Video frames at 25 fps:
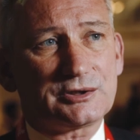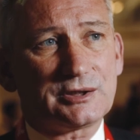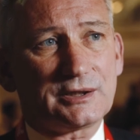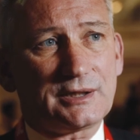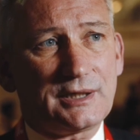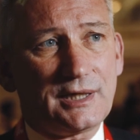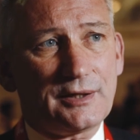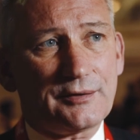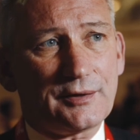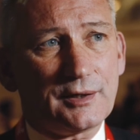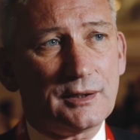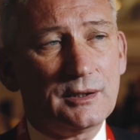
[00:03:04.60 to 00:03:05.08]

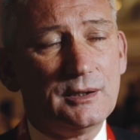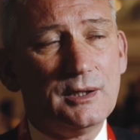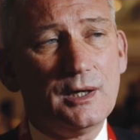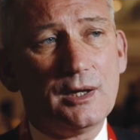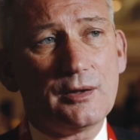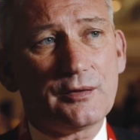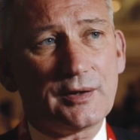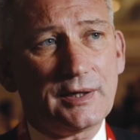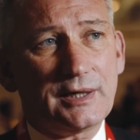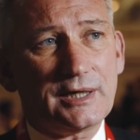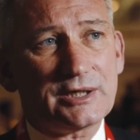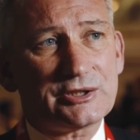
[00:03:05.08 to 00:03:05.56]
together,
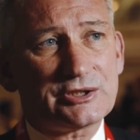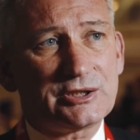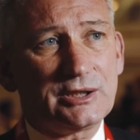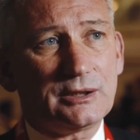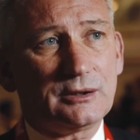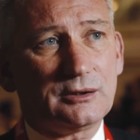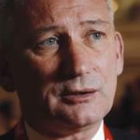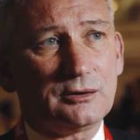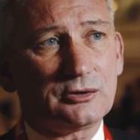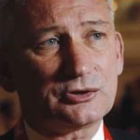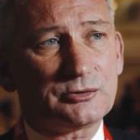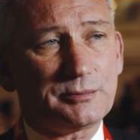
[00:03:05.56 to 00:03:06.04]
they actually
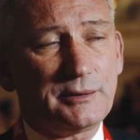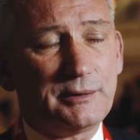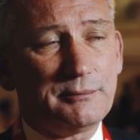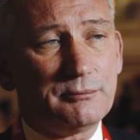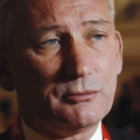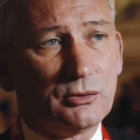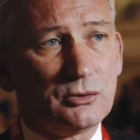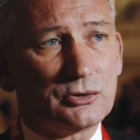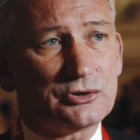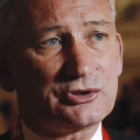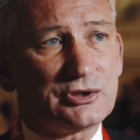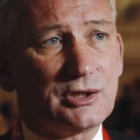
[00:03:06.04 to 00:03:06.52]
all spend
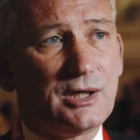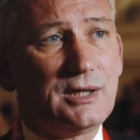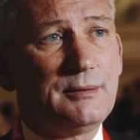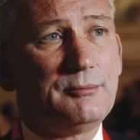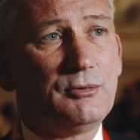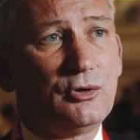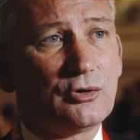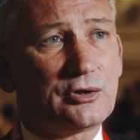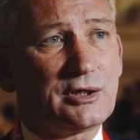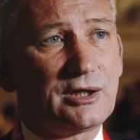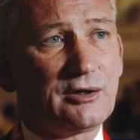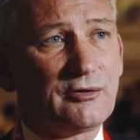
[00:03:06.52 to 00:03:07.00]
more time
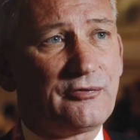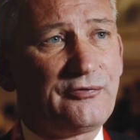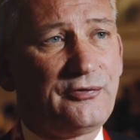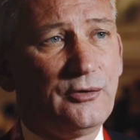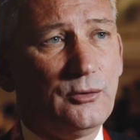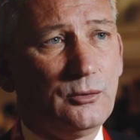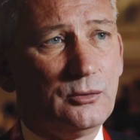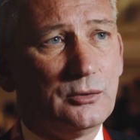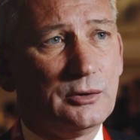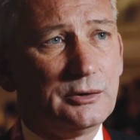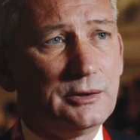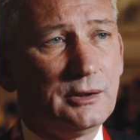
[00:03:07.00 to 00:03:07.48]
looking
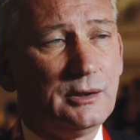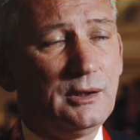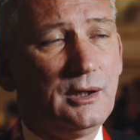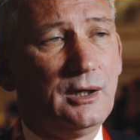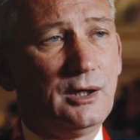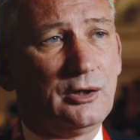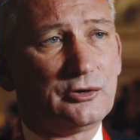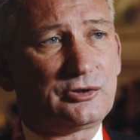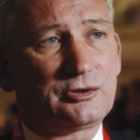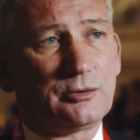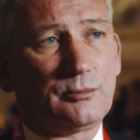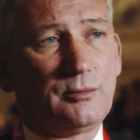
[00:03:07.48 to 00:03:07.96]
forward
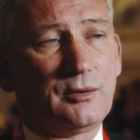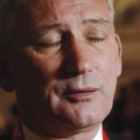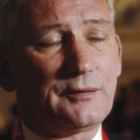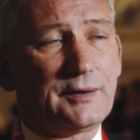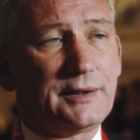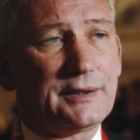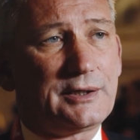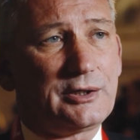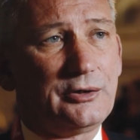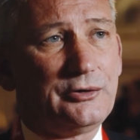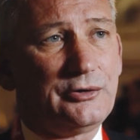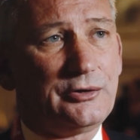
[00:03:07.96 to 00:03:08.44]
as to what
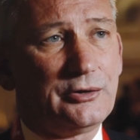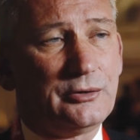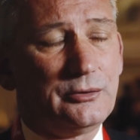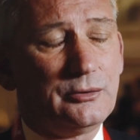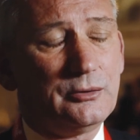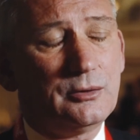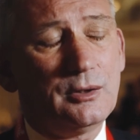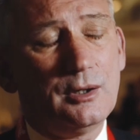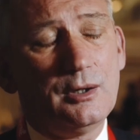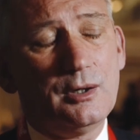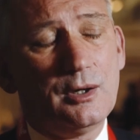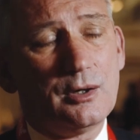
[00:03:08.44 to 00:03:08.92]
they can do